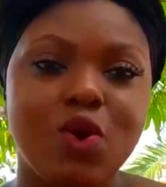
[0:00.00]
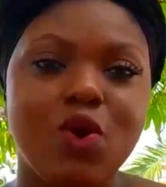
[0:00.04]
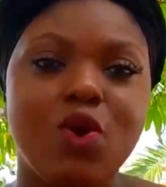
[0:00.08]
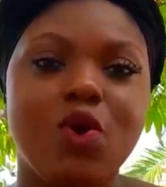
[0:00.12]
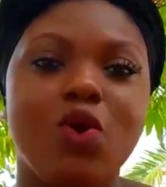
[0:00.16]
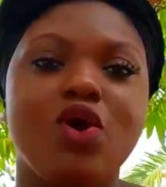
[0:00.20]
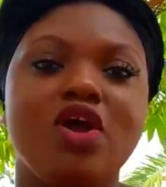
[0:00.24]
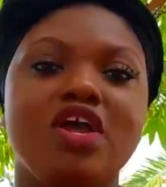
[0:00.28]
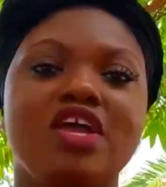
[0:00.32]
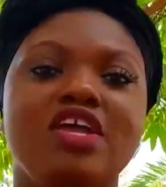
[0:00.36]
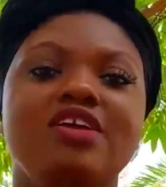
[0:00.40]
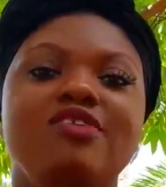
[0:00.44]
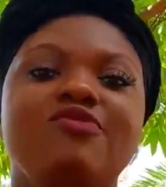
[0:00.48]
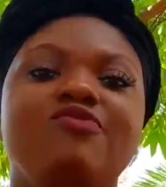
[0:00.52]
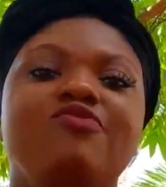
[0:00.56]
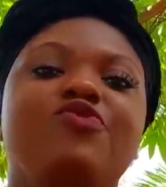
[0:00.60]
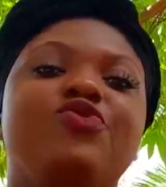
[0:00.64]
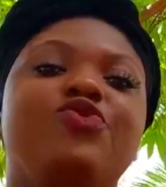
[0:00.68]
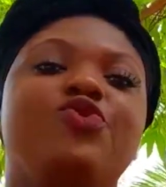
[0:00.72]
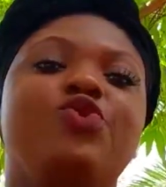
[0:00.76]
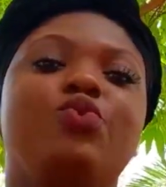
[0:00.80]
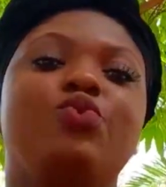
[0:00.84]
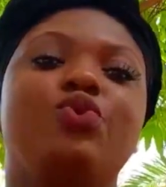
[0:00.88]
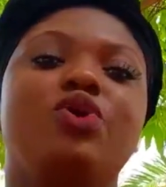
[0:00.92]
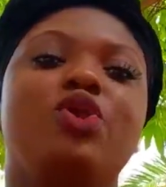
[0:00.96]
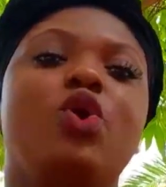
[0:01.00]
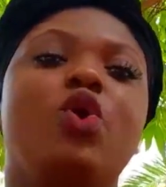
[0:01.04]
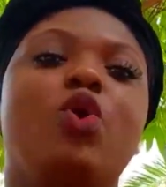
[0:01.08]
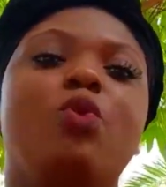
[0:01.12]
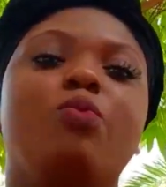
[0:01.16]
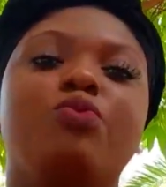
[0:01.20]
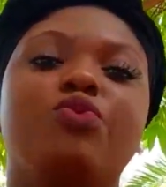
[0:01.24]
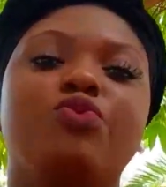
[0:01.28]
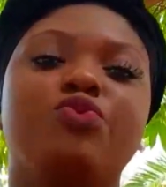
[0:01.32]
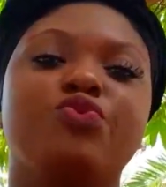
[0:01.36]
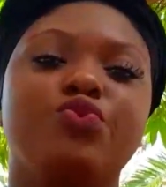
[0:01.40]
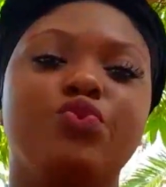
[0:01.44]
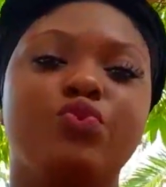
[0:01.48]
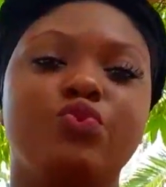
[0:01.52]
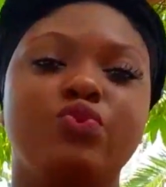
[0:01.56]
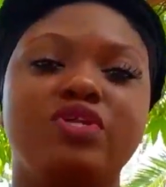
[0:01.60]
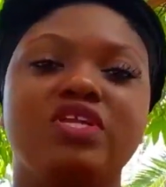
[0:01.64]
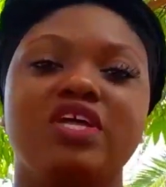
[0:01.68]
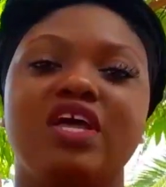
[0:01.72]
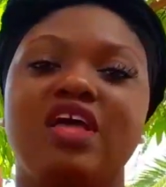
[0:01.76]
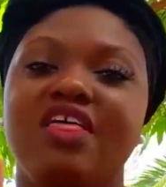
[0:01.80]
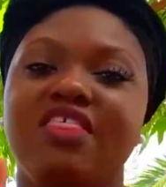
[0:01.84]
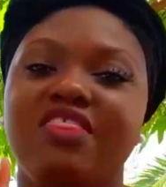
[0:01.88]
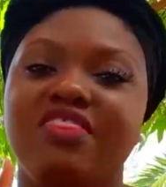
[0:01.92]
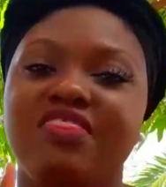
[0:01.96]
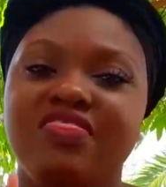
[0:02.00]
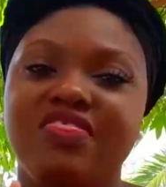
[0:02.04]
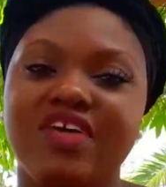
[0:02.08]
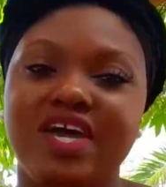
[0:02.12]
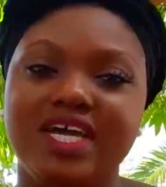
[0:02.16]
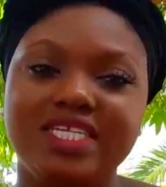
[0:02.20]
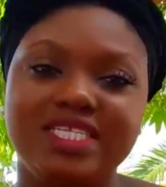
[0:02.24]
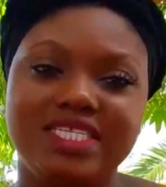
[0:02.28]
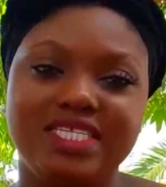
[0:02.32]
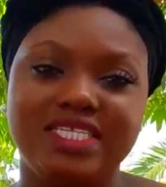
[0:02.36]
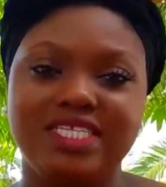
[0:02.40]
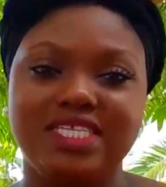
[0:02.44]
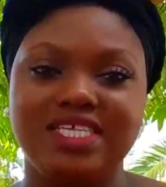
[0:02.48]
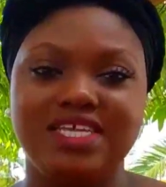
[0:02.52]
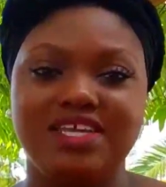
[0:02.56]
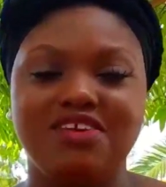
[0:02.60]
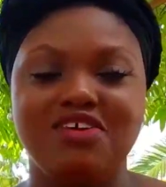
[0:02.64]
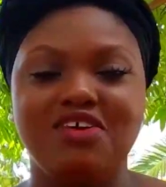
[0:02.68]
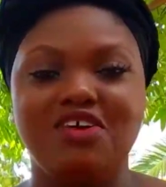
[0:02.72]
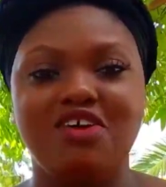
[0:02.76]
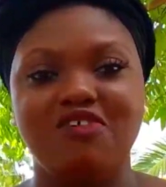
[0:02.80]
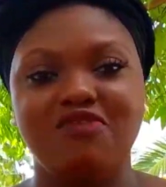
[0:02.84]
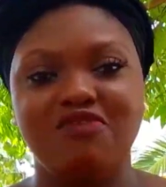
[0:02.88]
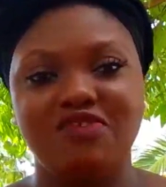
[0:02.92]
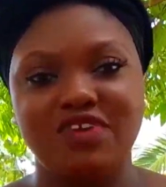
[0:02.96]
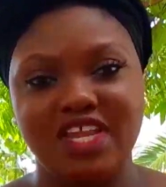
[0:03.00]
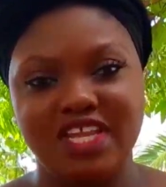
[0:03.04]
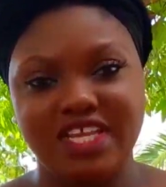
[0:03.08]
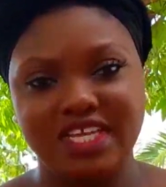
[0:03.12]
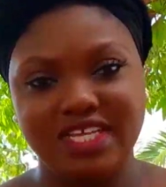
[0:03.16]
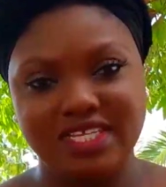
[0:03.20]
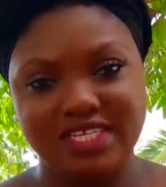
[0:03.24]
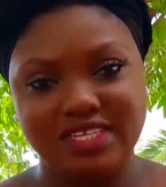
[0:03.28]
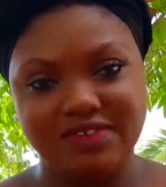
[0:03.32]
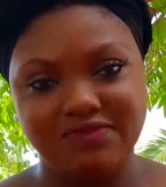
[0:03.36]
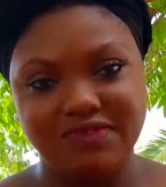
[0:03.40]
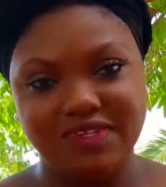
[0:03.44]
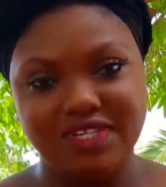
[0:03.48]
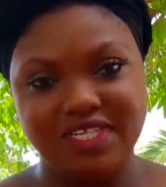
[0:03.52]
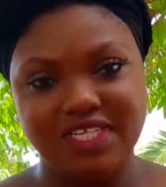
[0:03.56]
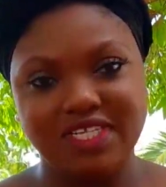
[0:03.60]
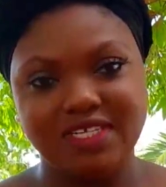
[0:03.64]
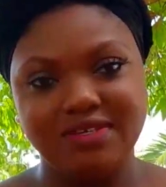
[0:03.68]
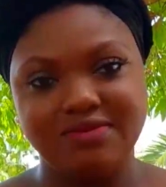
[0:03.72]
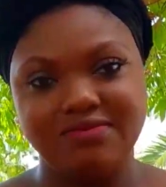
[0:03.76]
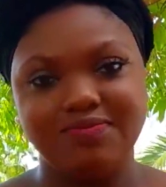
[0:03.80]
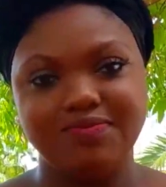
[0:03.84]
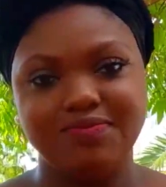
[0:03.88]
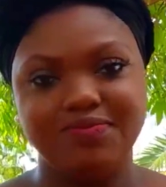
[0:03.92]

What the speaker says: or if you will uproot that seed of negativity.